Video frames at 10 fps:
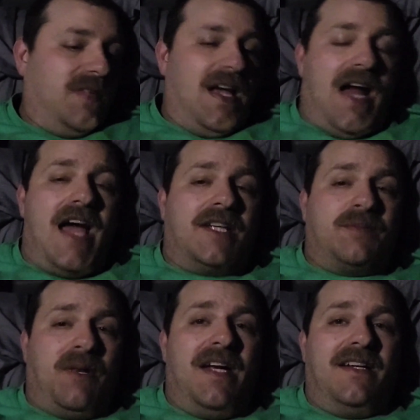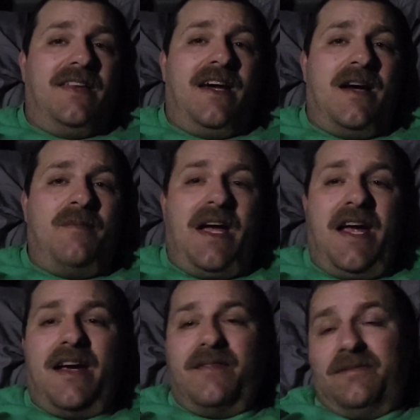and I explained to them,
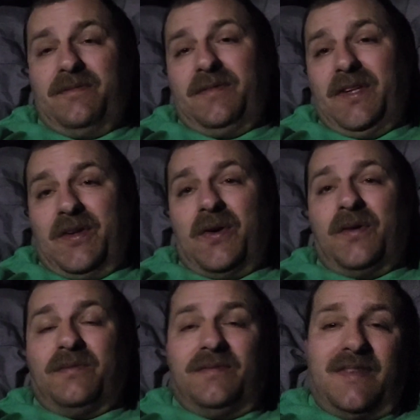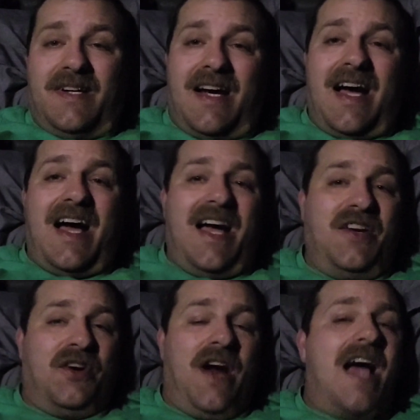hey, you know,
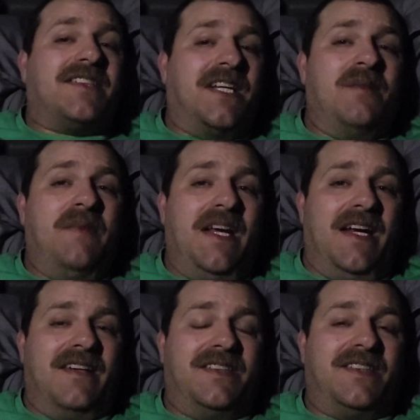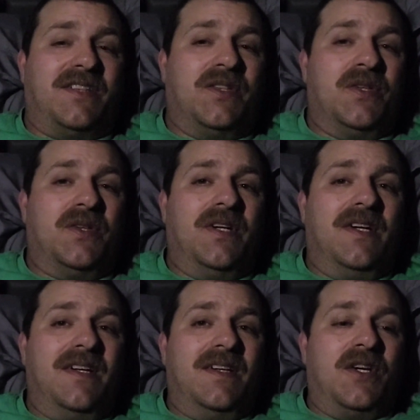you're asking me to
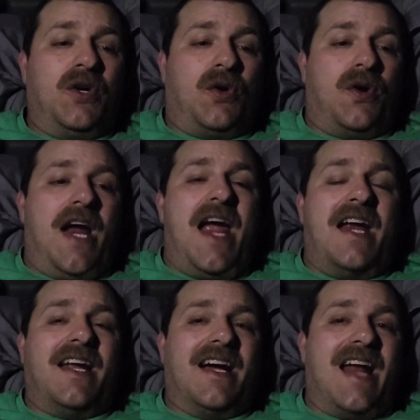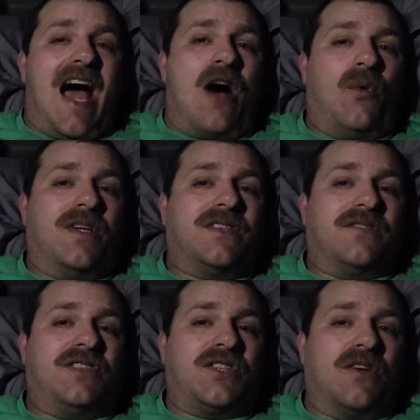create an hours
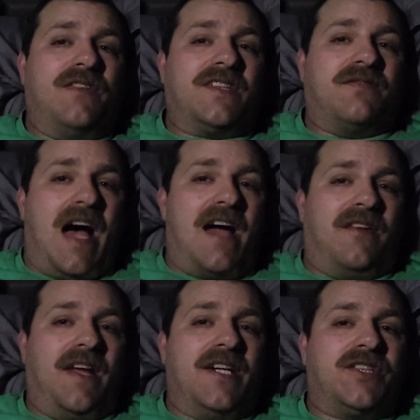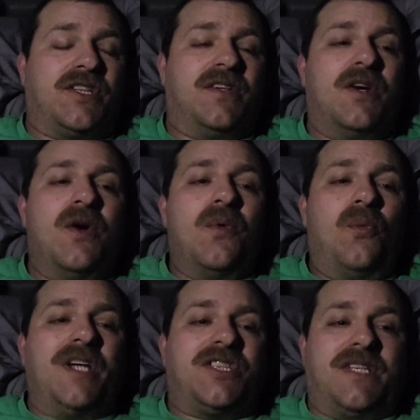of service violation,
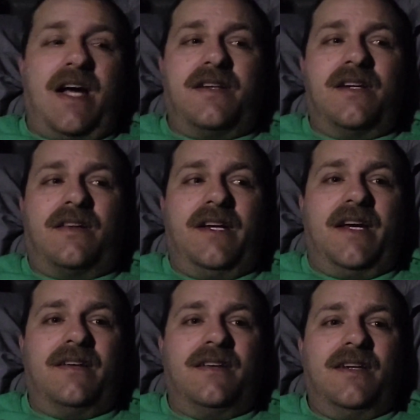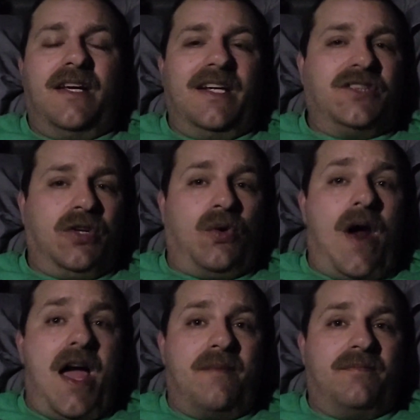which technically is a
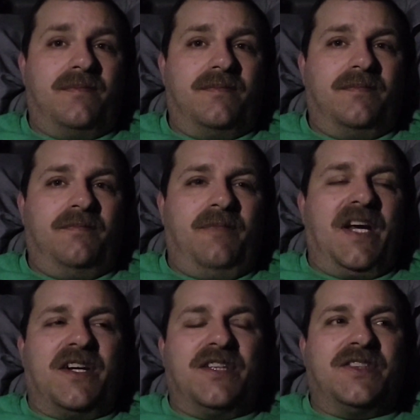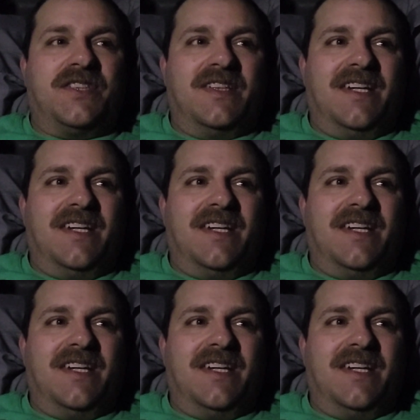crime because